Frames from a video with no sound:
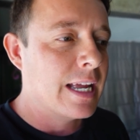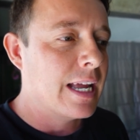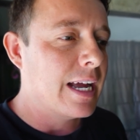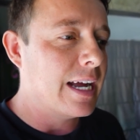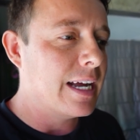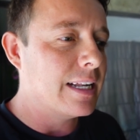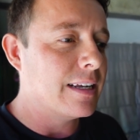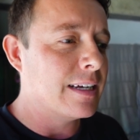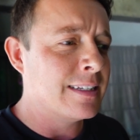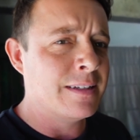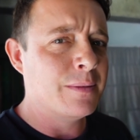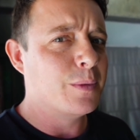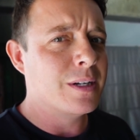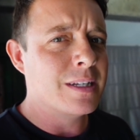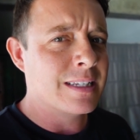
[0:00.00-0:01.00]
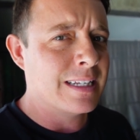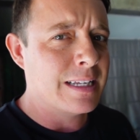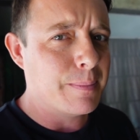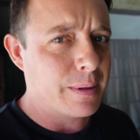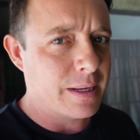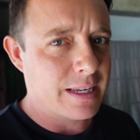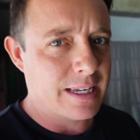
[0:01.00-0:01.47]
And I didn't want to
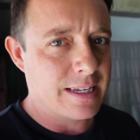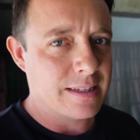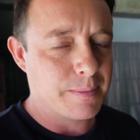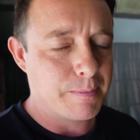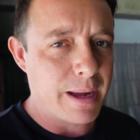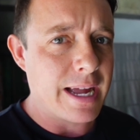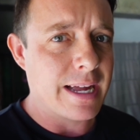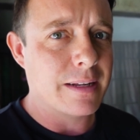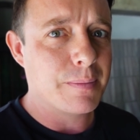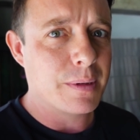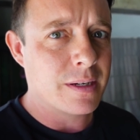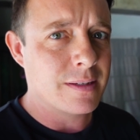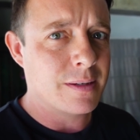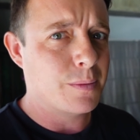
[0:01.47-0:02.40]
sleep in his bed because